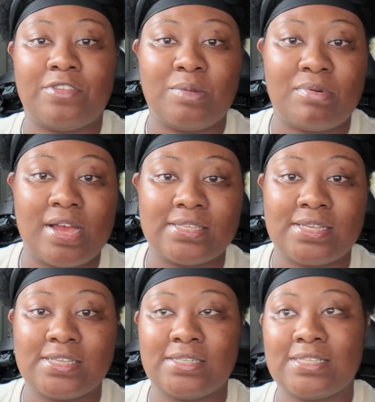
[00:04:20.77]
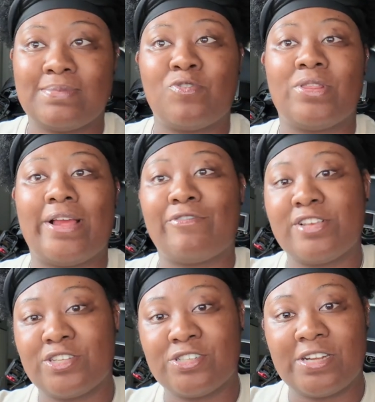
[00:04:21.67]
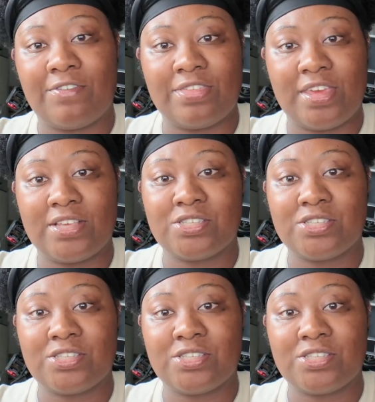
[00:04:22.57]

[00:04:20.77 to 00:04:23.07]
for their process and did some online research and everything.